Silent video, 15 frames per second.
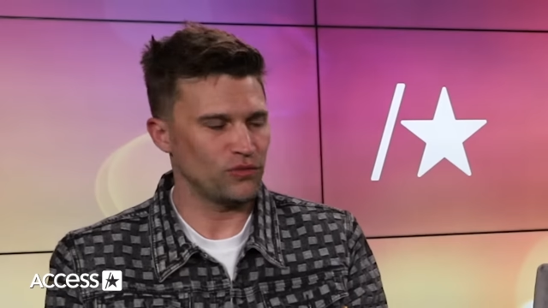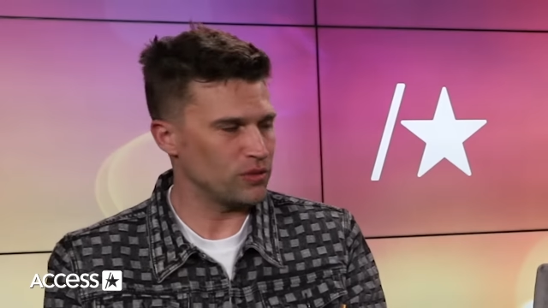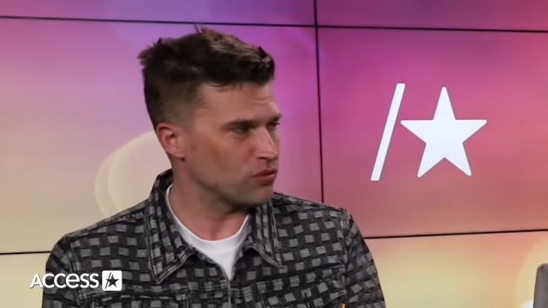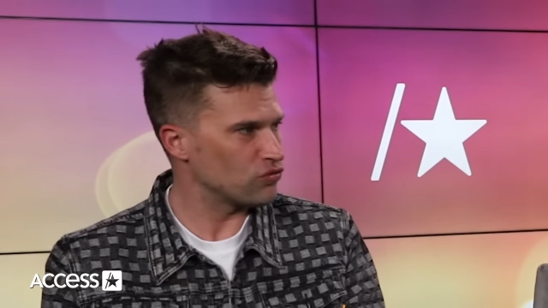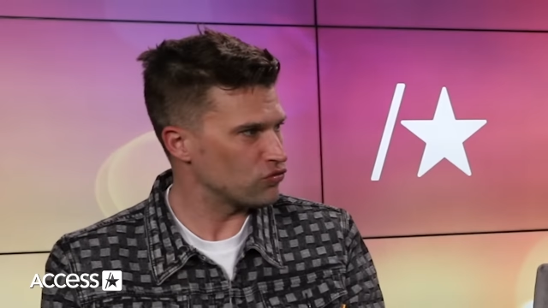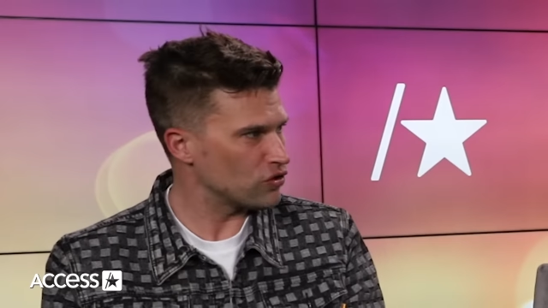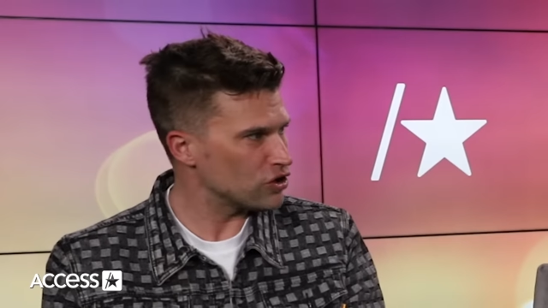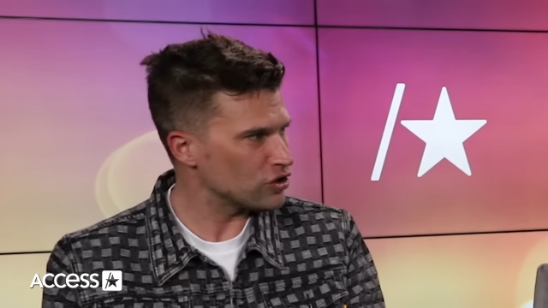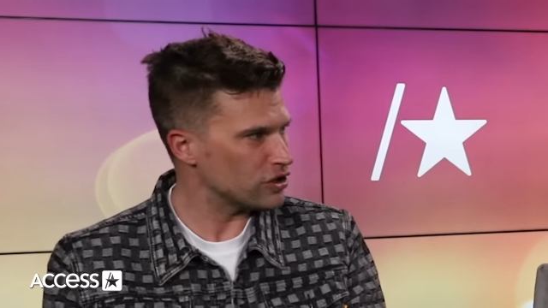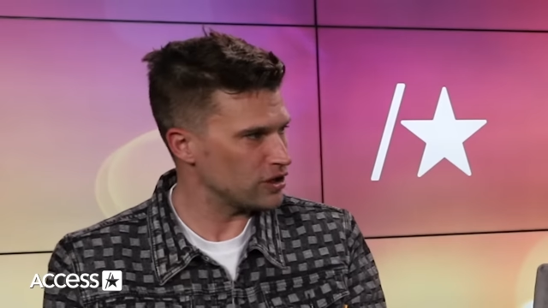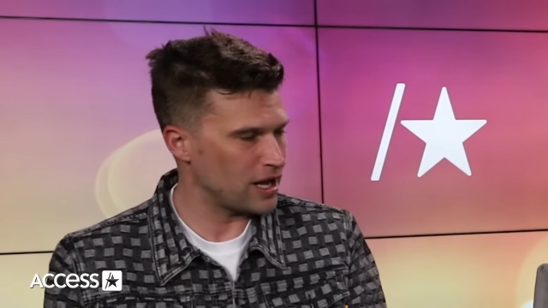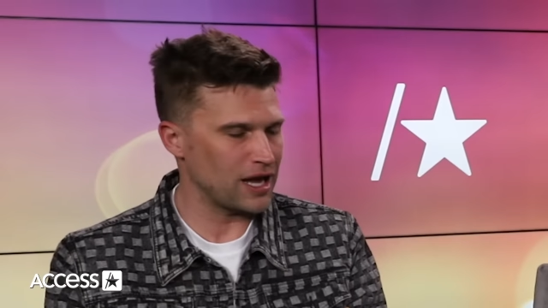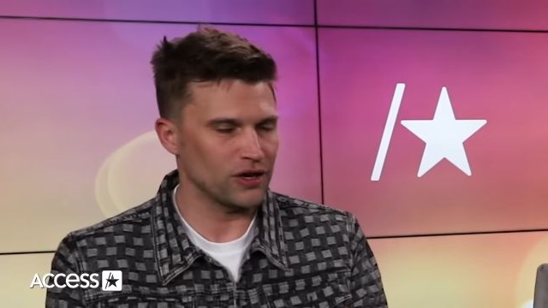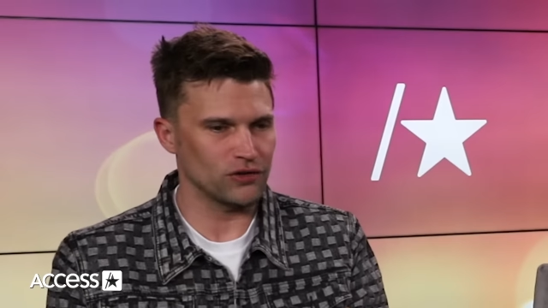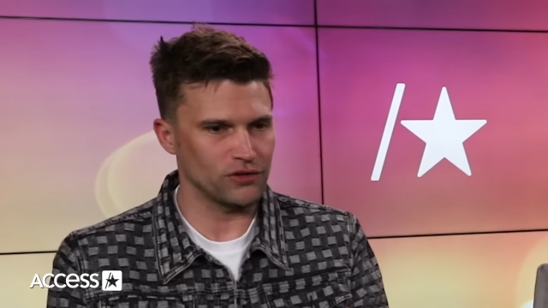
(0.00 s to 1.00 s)
We
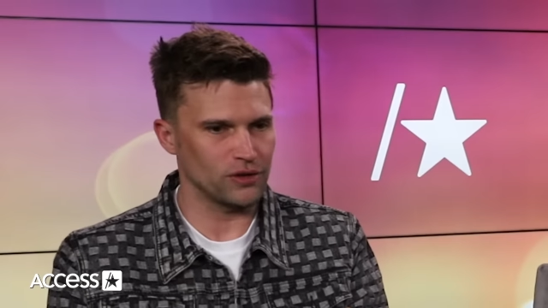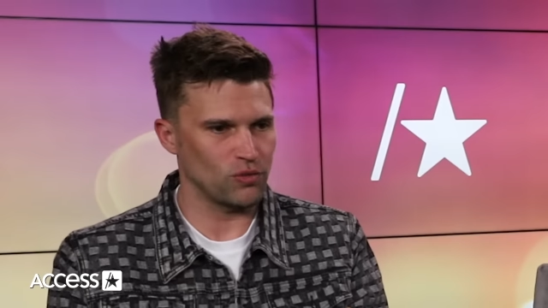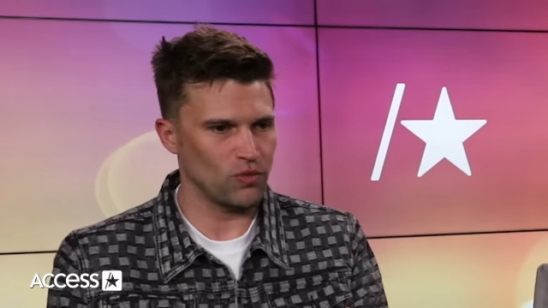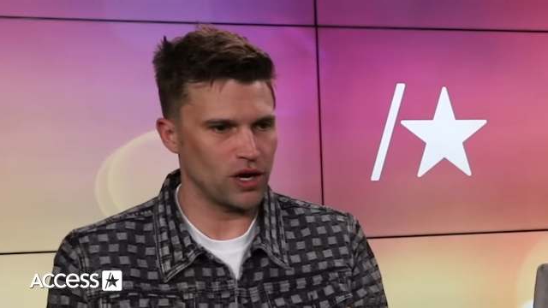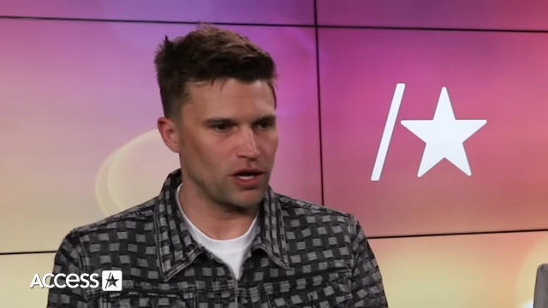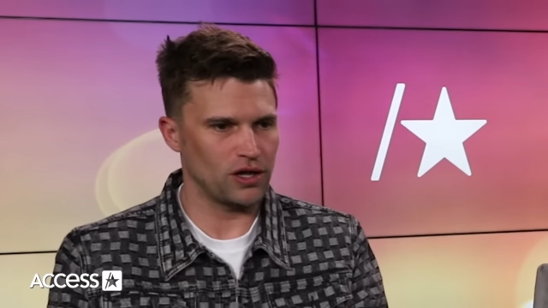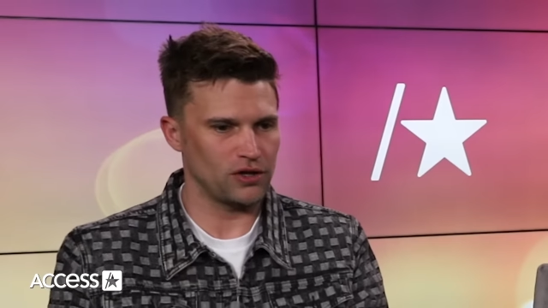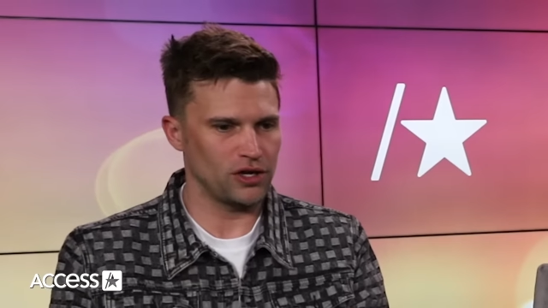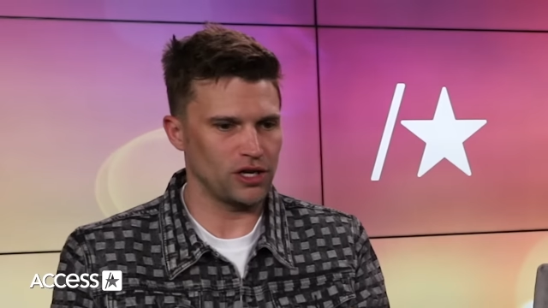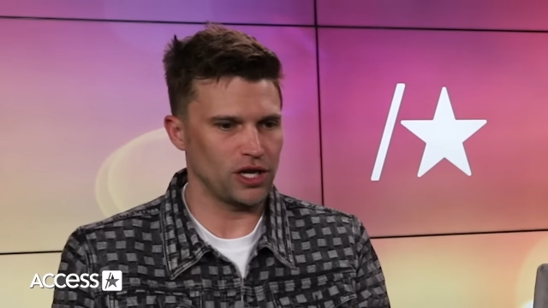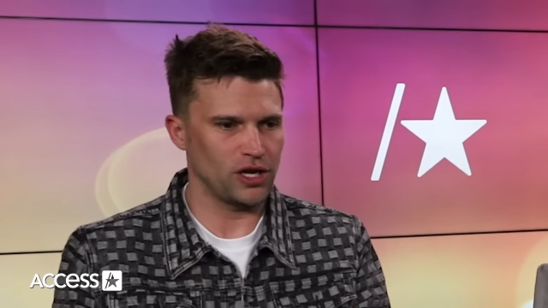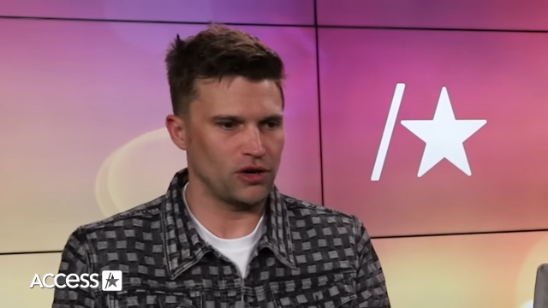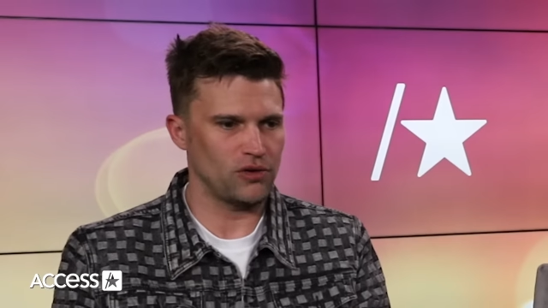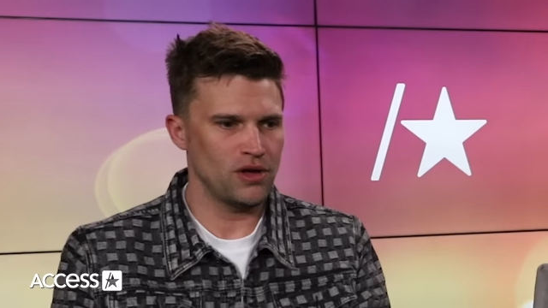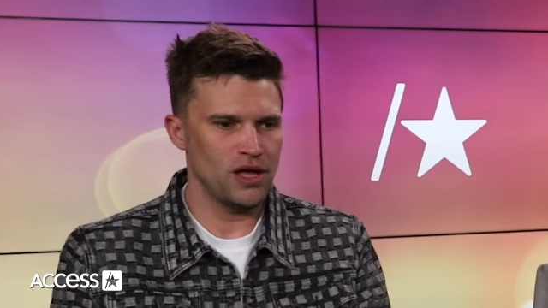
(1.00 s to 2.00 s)
really handled it well, you
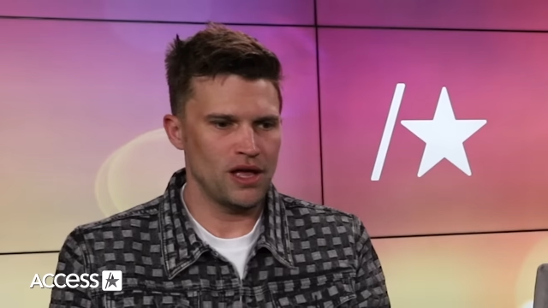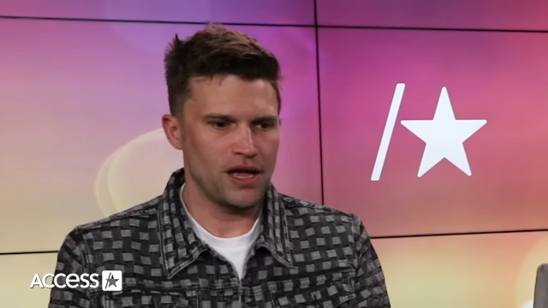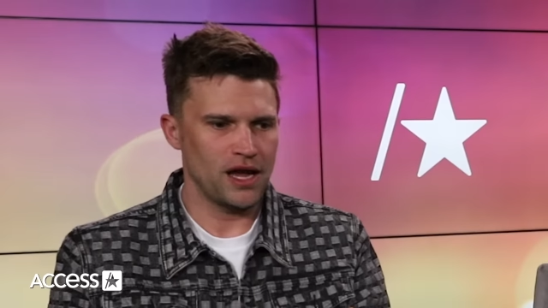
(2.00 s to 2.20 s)
know.